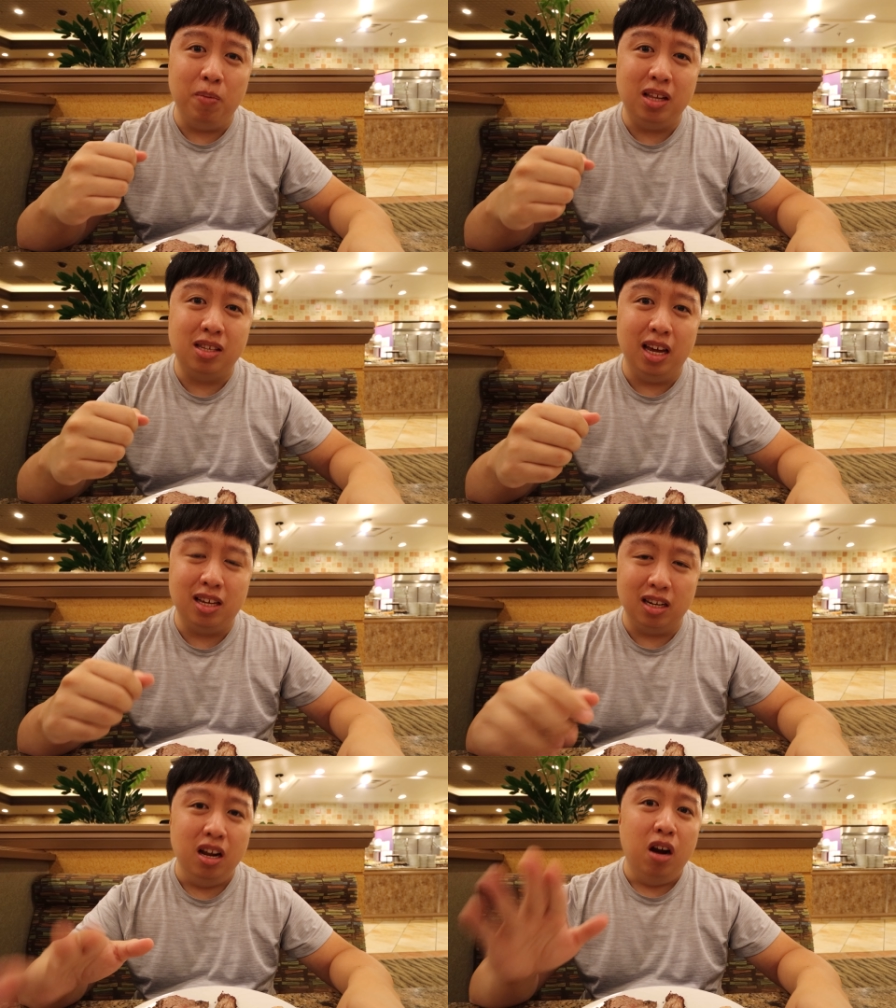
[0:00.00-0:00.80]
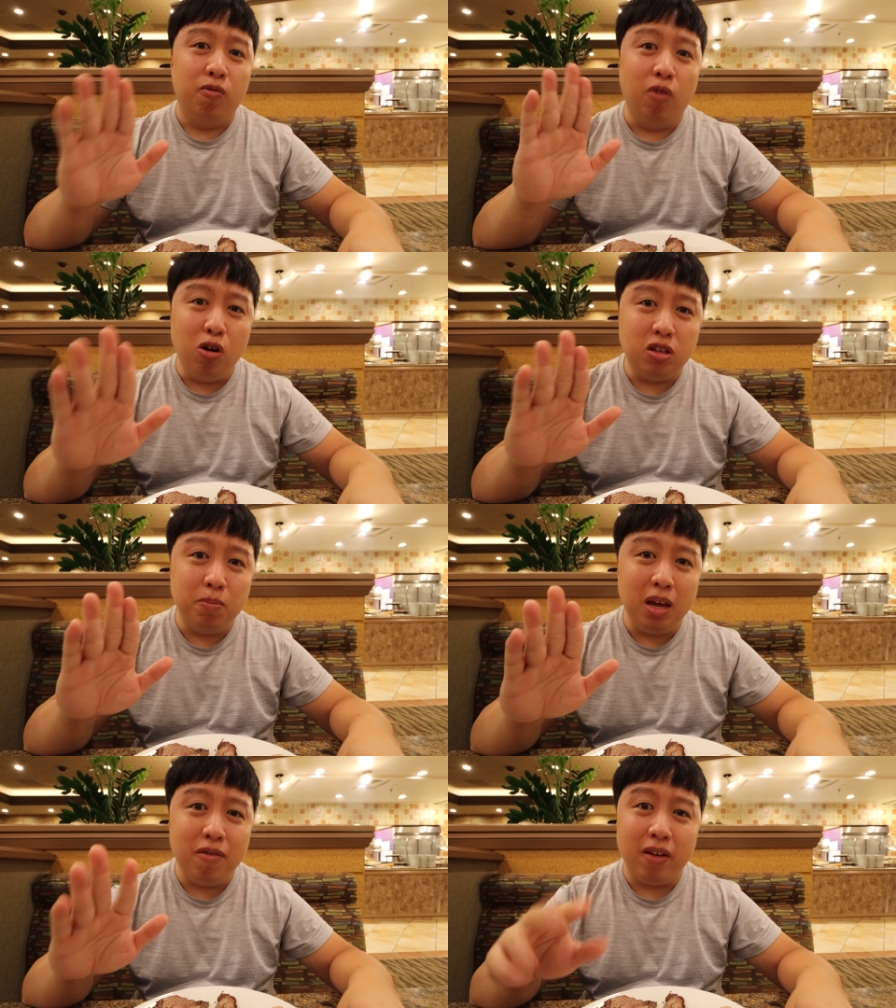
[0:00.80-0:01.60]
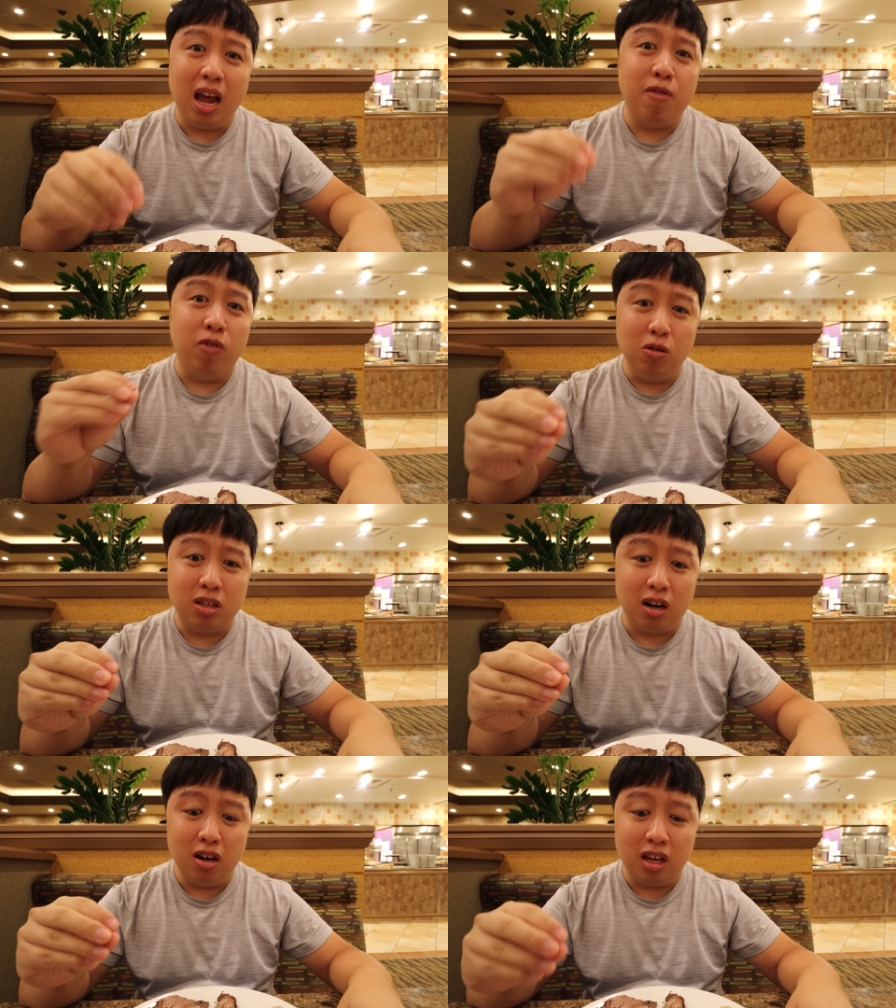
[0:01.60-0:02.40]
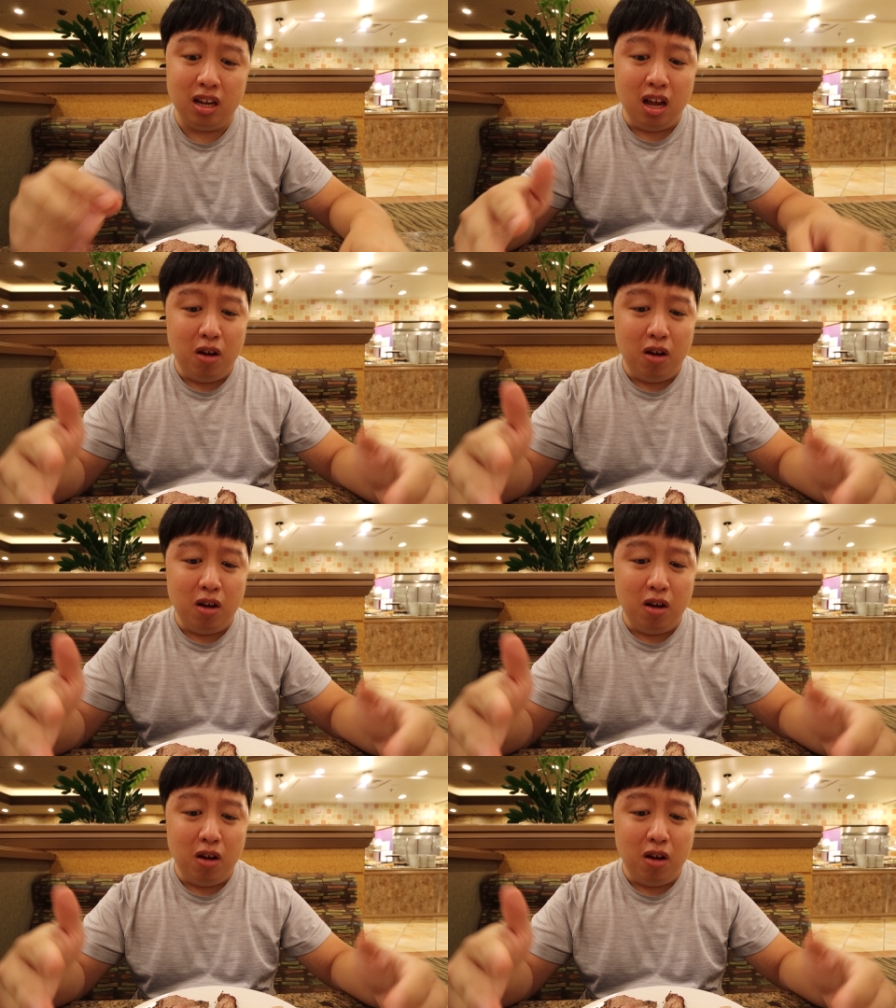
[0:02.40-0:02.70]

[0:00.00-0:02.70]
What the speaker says: meat station, roast beef and roast turkey,